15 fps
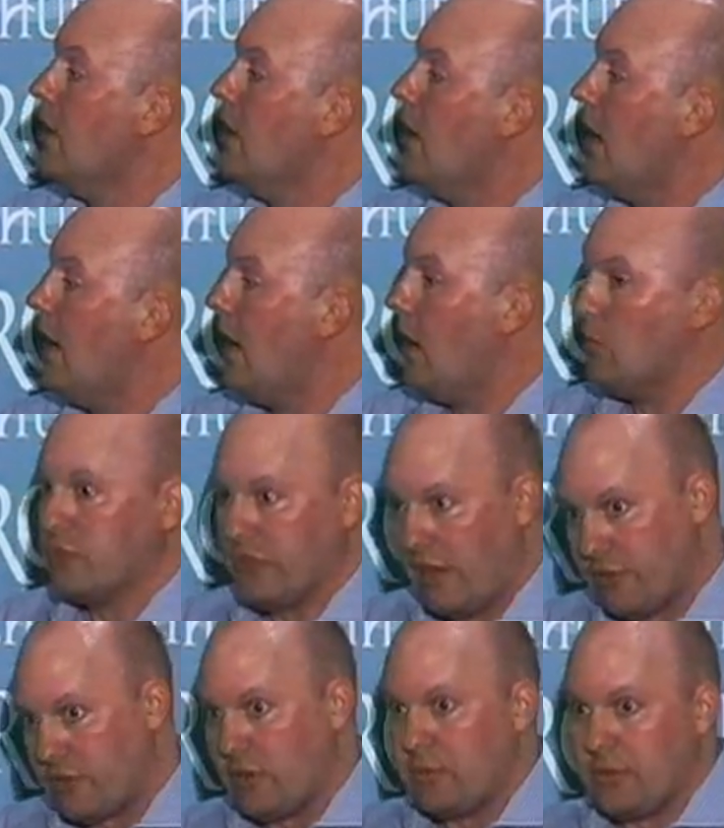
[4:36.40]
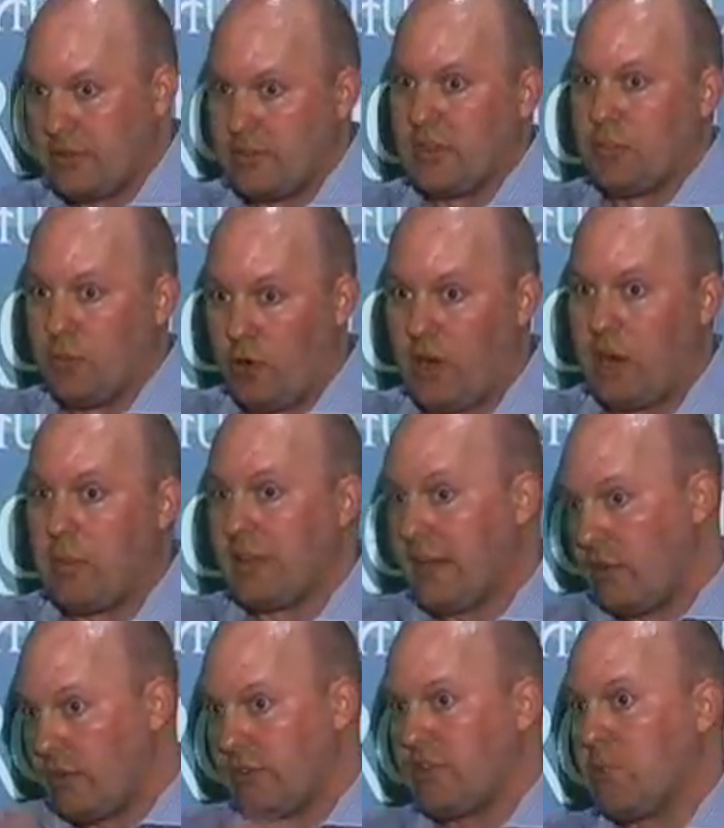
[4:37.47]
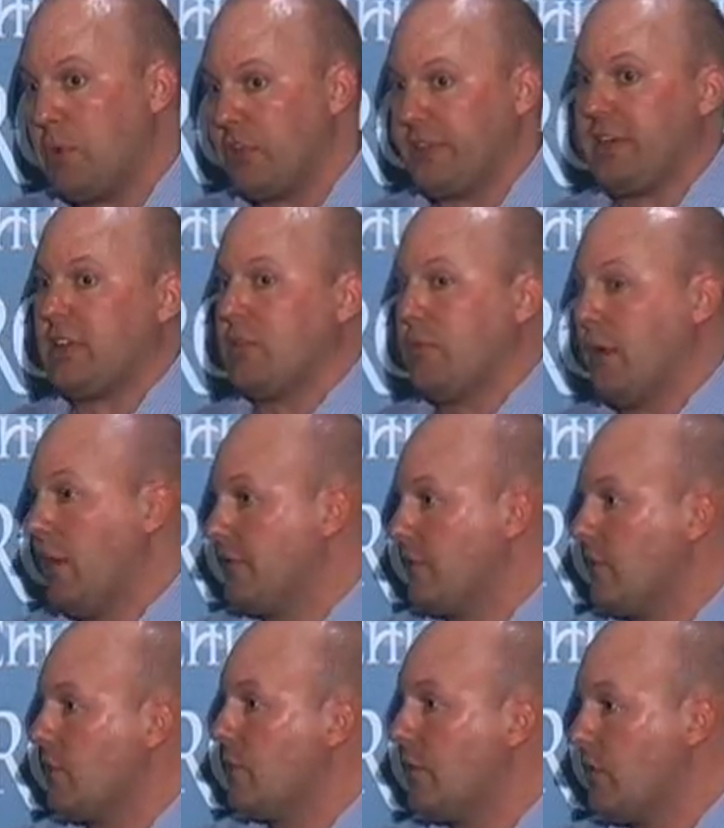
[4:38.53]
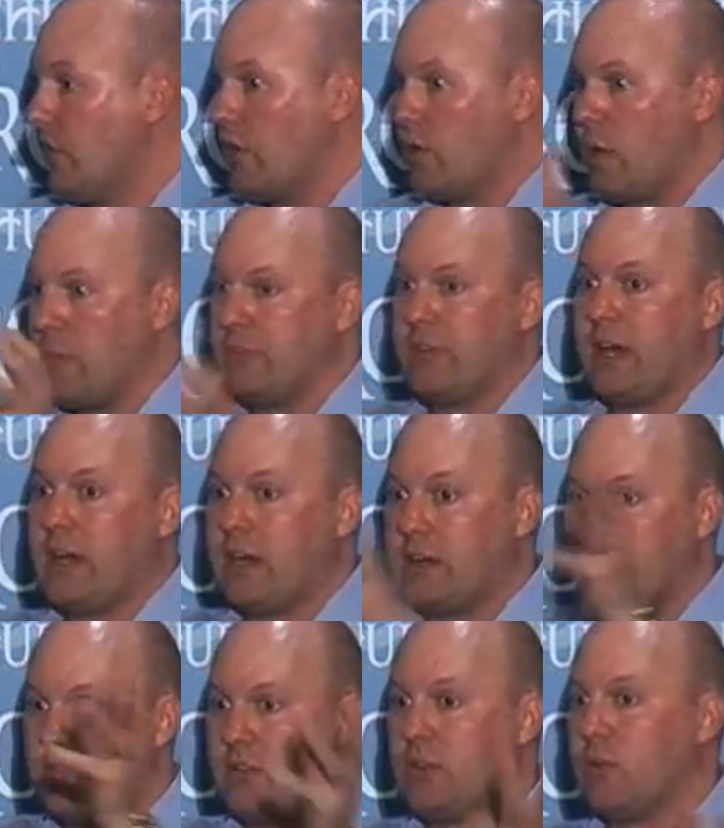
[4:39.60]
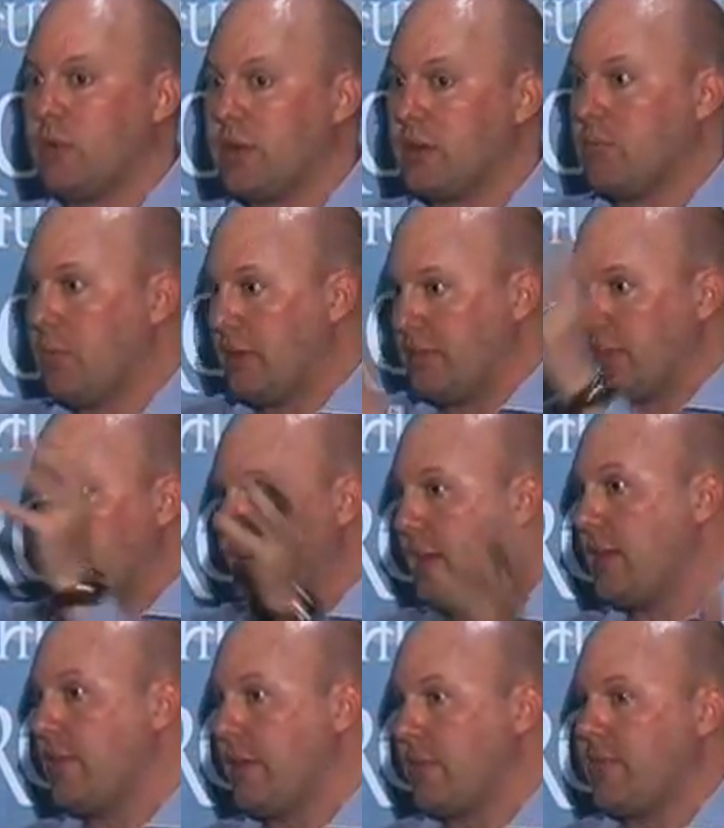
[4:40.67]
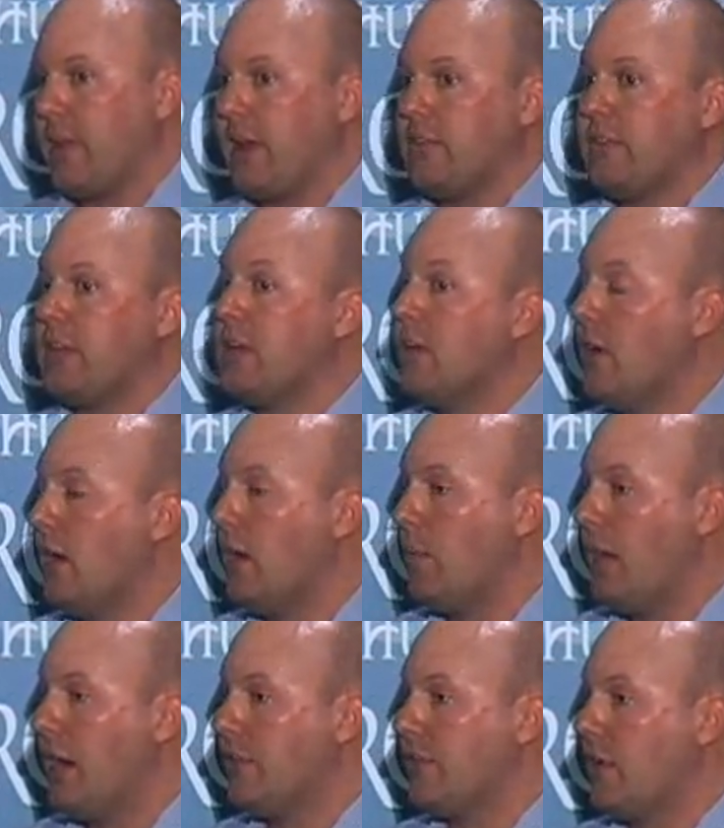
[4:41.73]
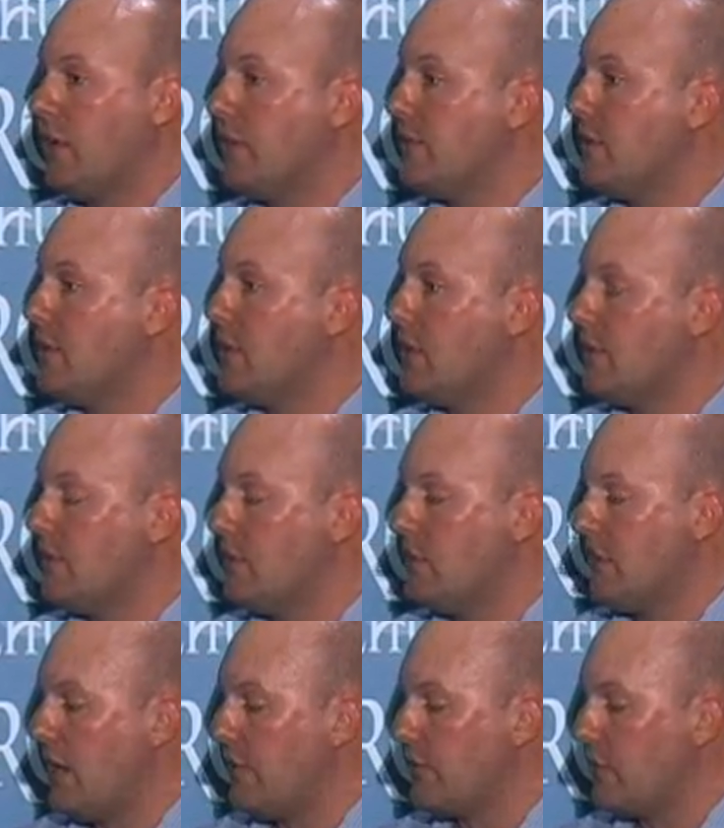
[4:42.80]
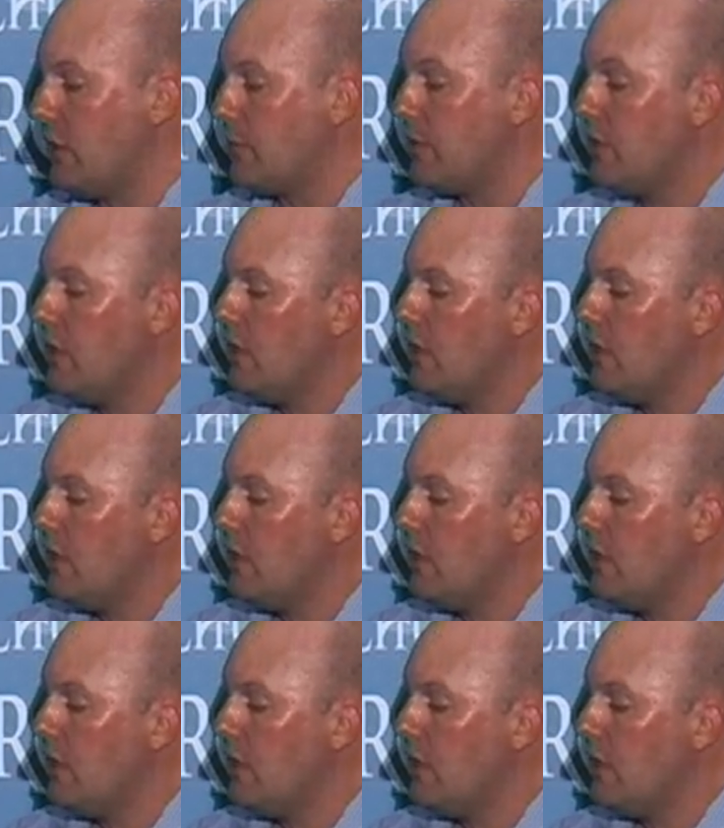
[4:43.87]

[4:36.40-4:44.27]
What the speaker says: JavaScript is the programming language that's built into the browser, and when you're on a website and it's doing basically anything fancy, odds are it's in JavaScript.